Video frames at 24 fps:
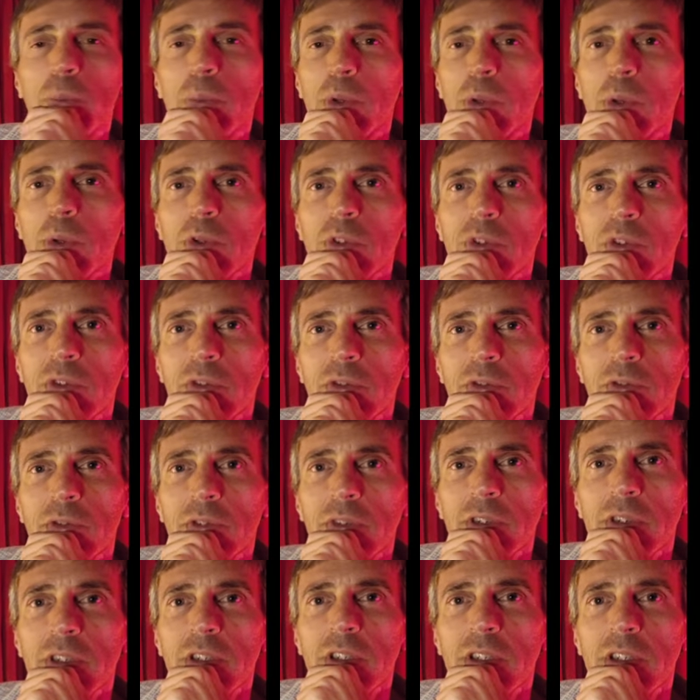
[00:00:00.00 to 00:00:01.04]
abusive?
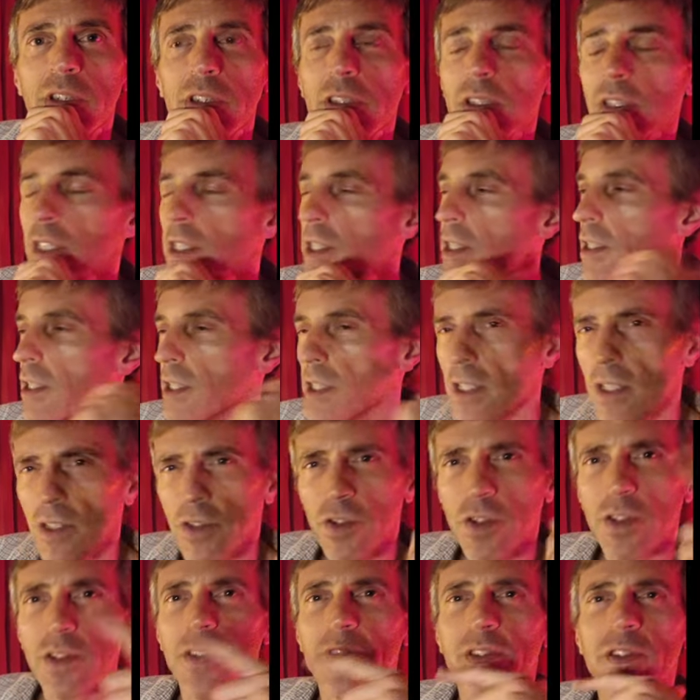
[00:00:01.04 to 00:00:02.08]

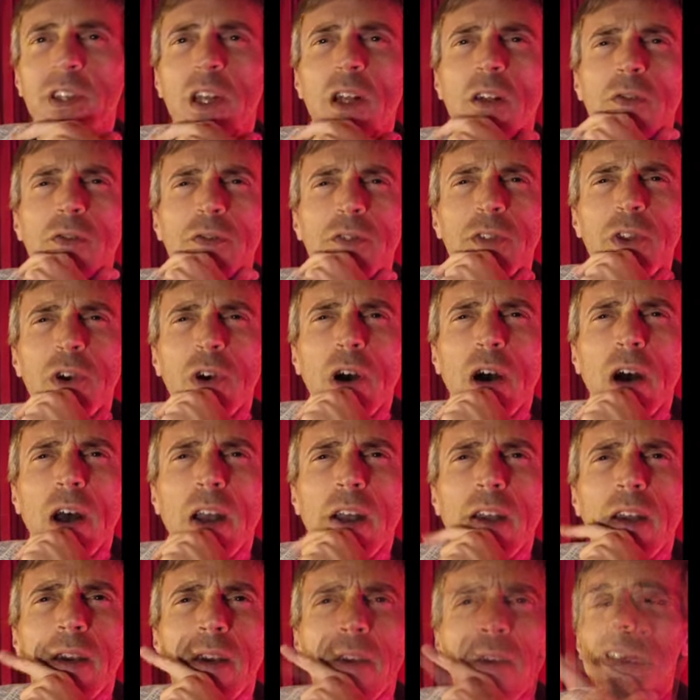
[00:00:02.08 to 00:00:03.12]
Just self-talk.
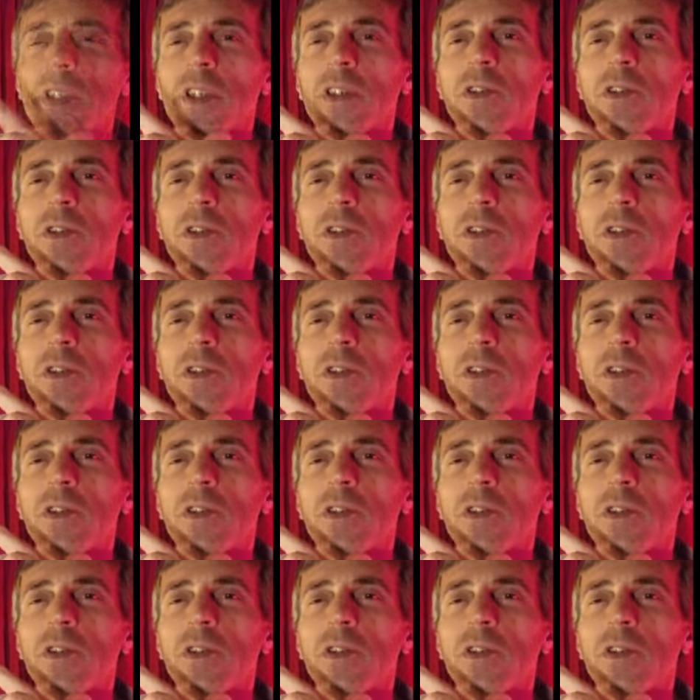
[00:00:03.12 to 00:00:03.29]
Because